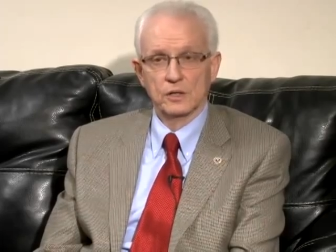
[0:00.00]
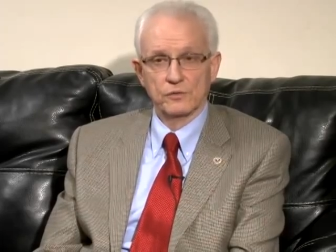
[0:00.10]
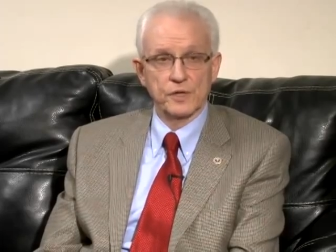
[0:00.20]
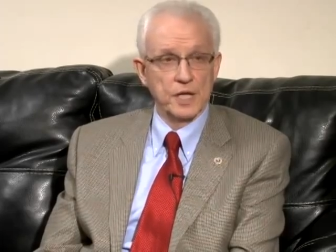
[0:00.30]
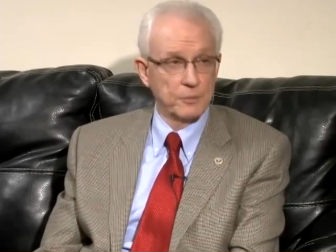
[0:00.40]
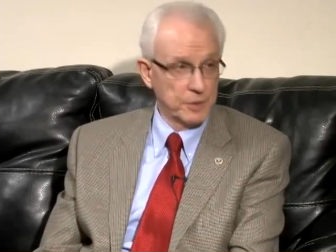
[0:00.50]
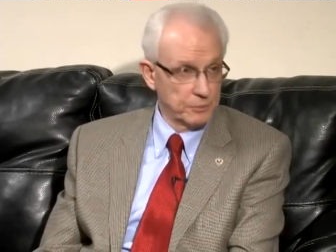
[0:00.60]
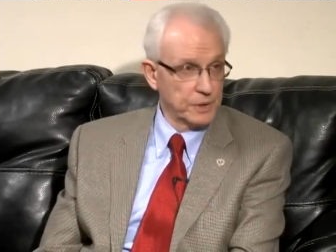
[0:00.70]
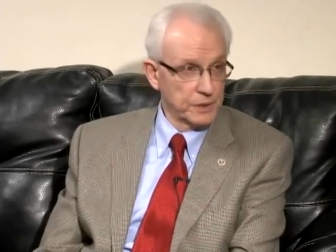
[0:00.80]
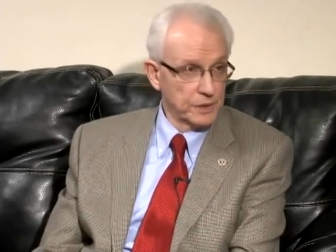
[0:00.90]
of the AMIA
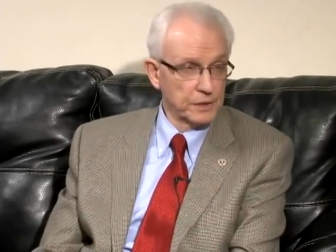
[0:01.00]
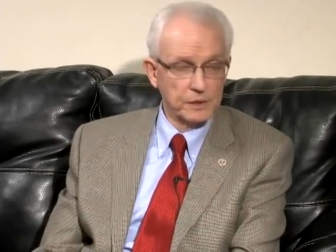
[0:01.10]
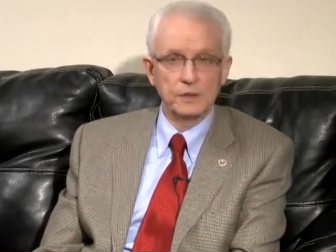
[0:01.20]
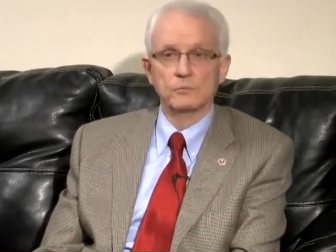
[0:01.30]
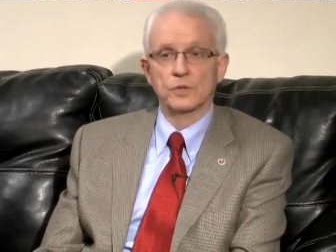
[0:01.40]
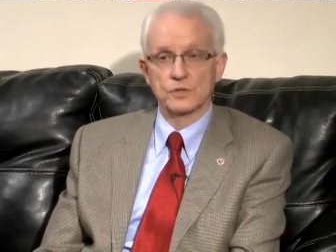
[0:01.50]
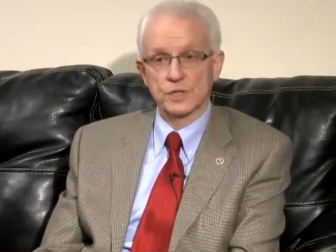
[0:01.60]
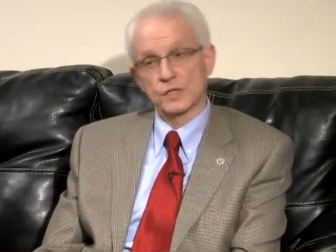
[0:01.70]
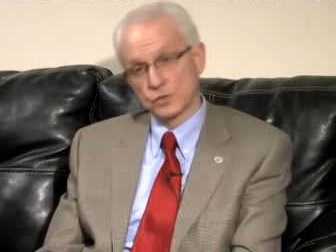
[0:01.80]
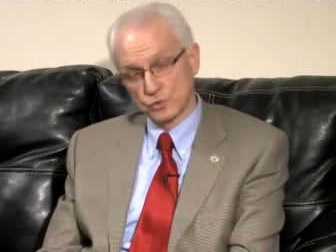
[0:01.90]
building in Buenos
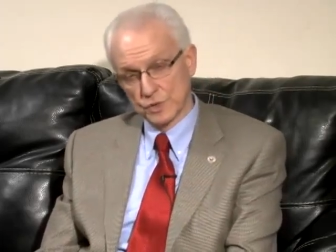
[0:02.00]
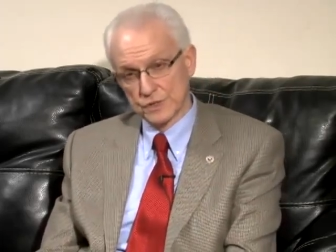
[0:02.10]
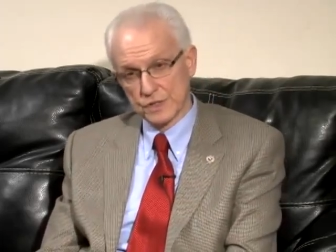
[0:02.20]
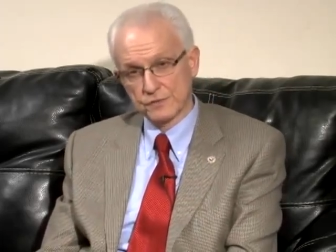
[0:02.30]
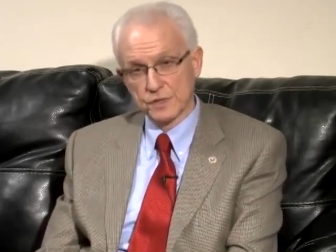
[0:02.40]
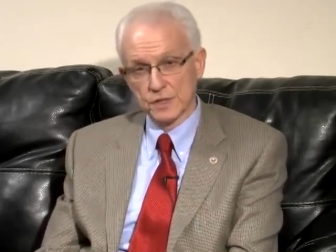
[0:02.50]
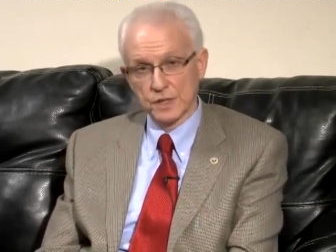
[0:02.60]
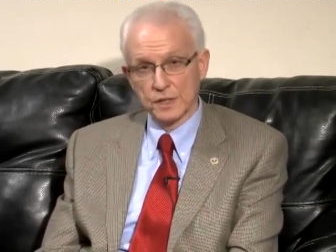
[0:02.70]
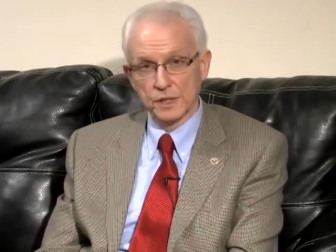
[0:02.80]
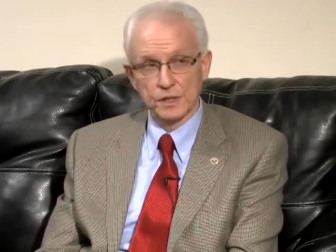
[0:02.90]
Aires two years after
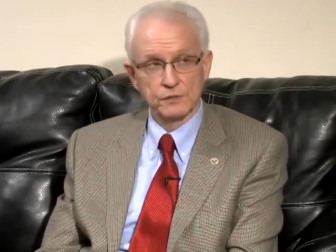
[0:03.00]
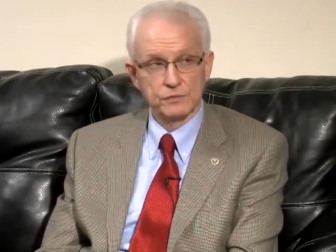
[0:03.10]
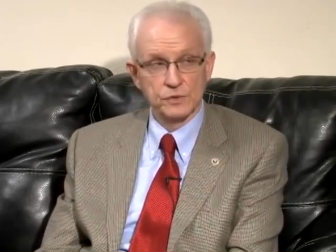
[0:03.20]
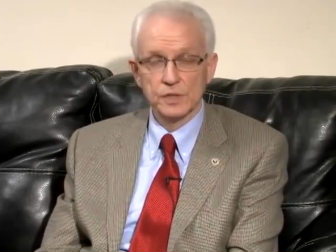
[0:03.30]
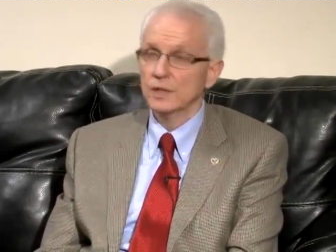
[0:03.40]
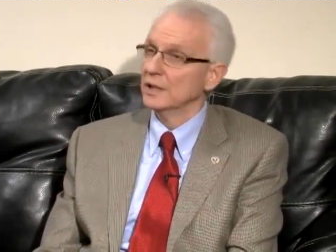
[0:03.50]
1984.